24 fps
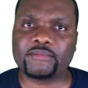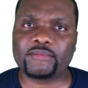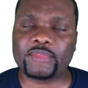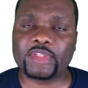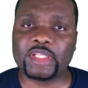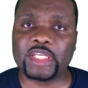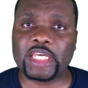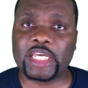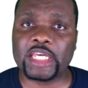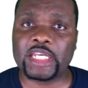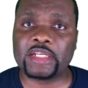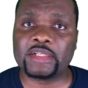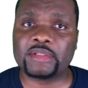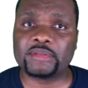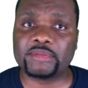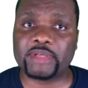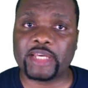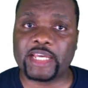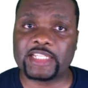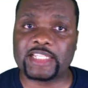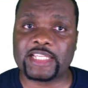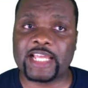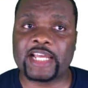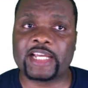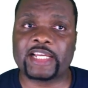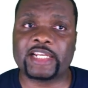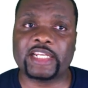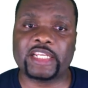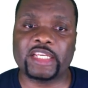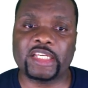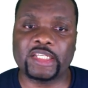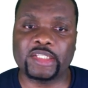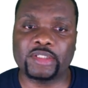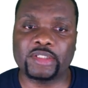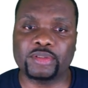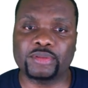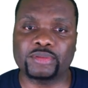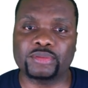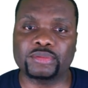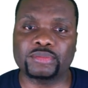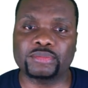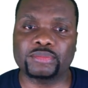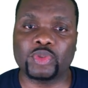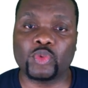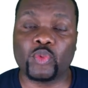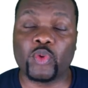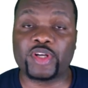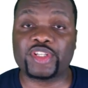in exactly
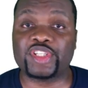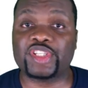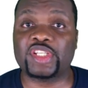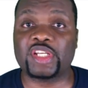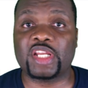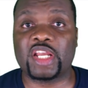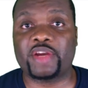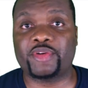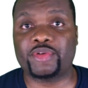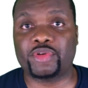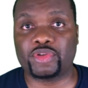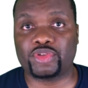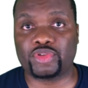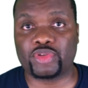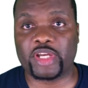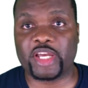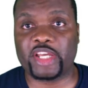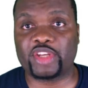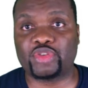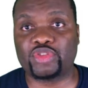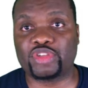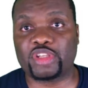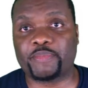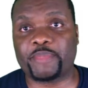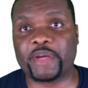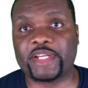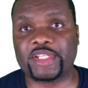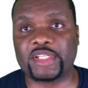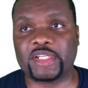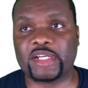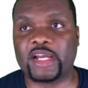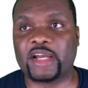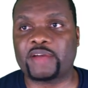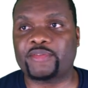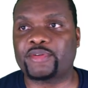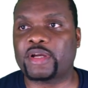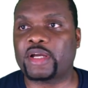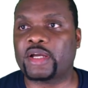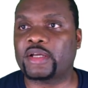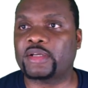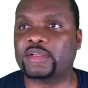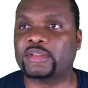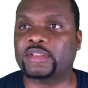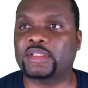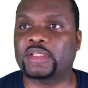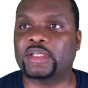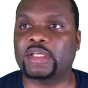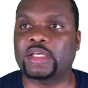what scenarios you can use Apache Kafka,
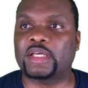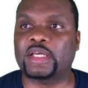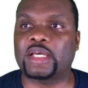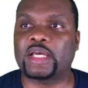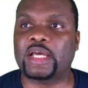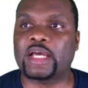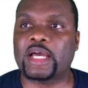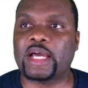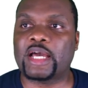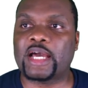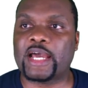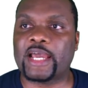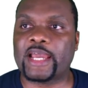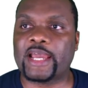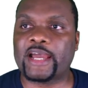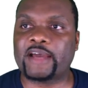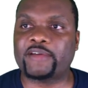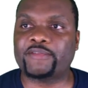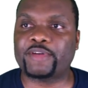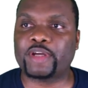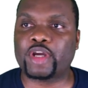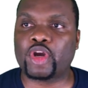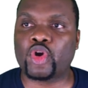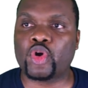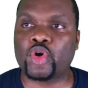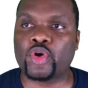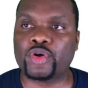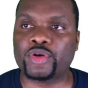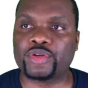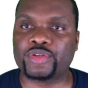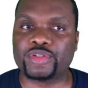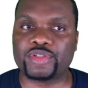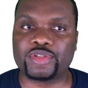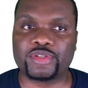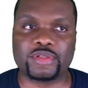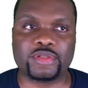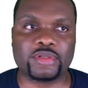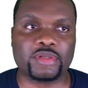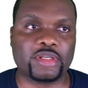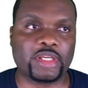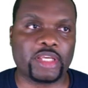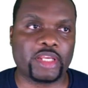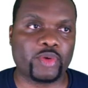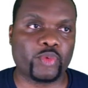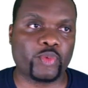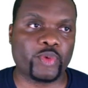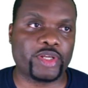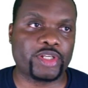I have a course
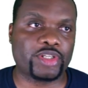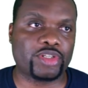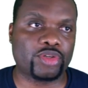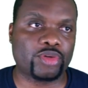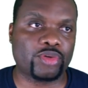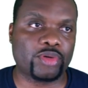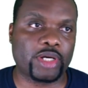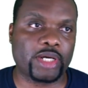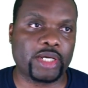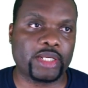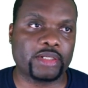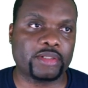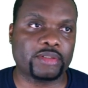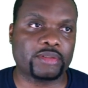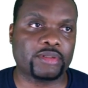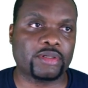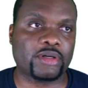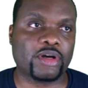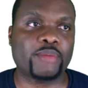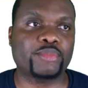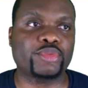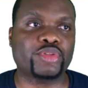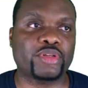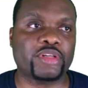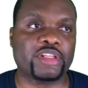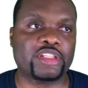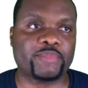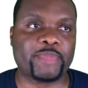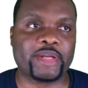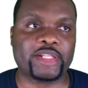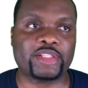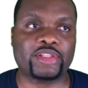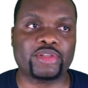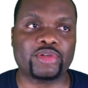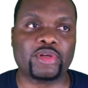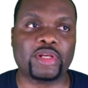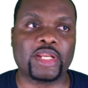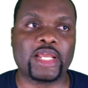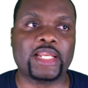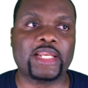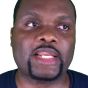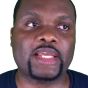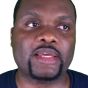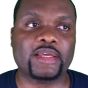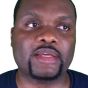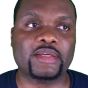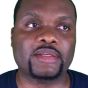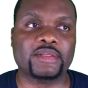in which you can come to this particular
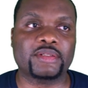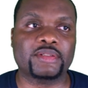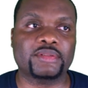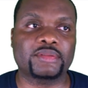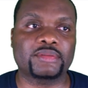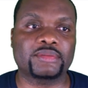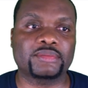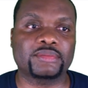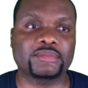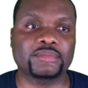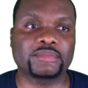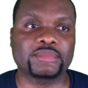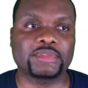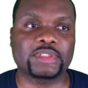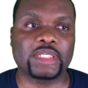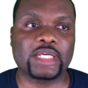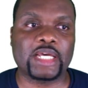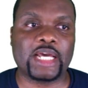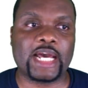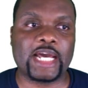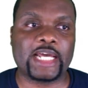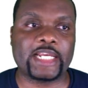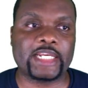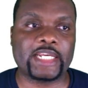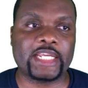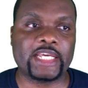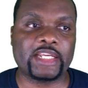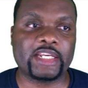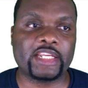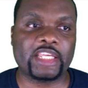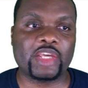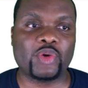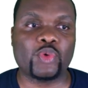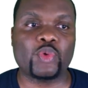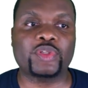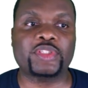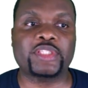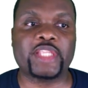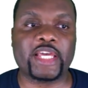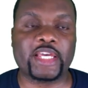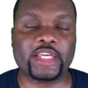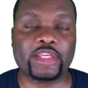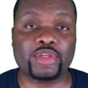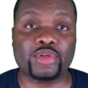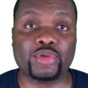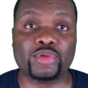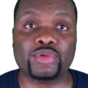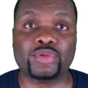link and then it will take
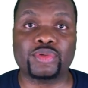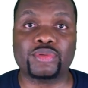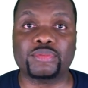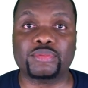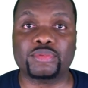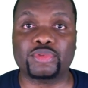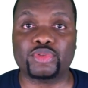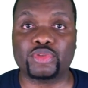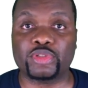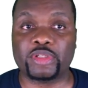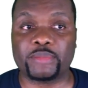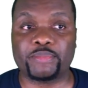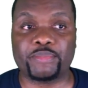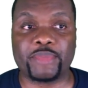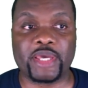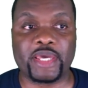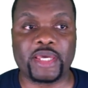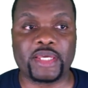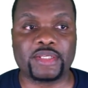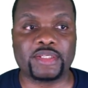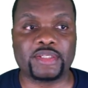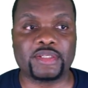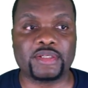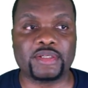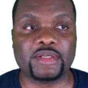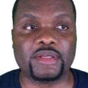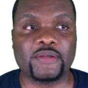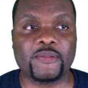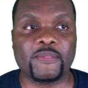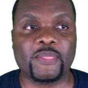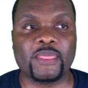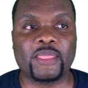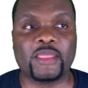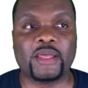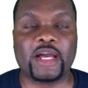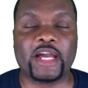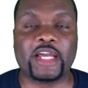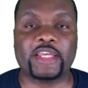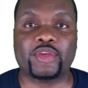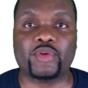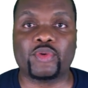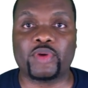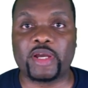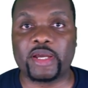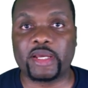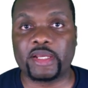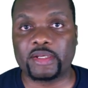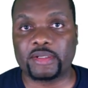you to the page and you
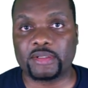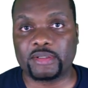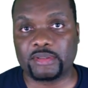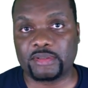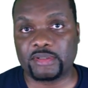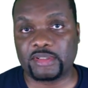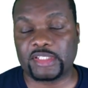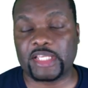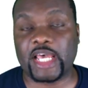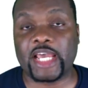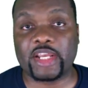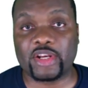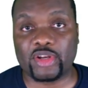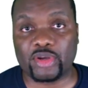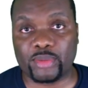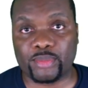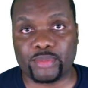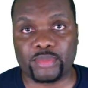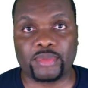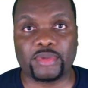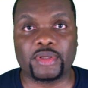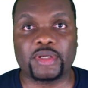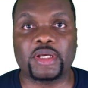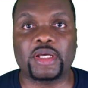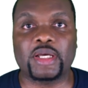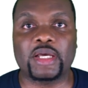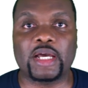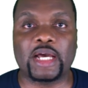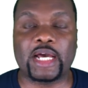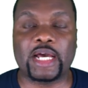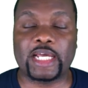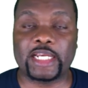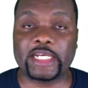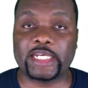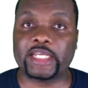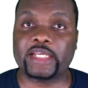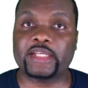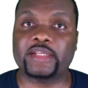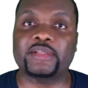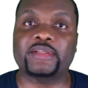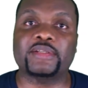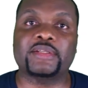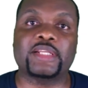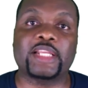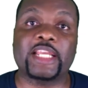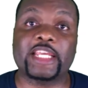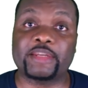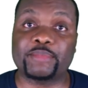can sign up and then
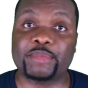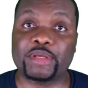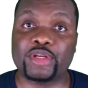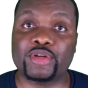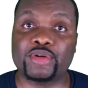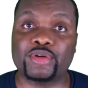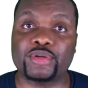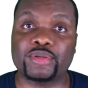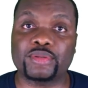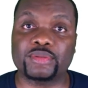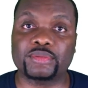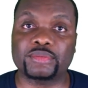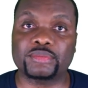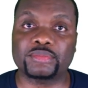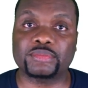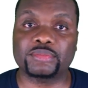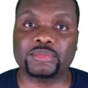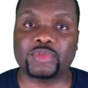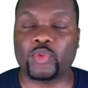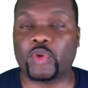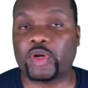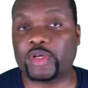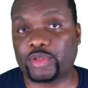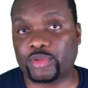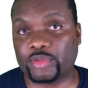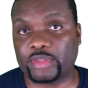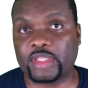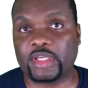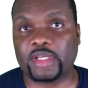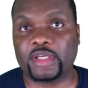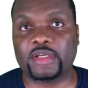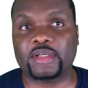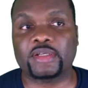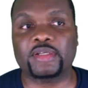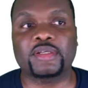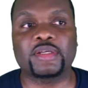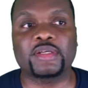let me know what you think.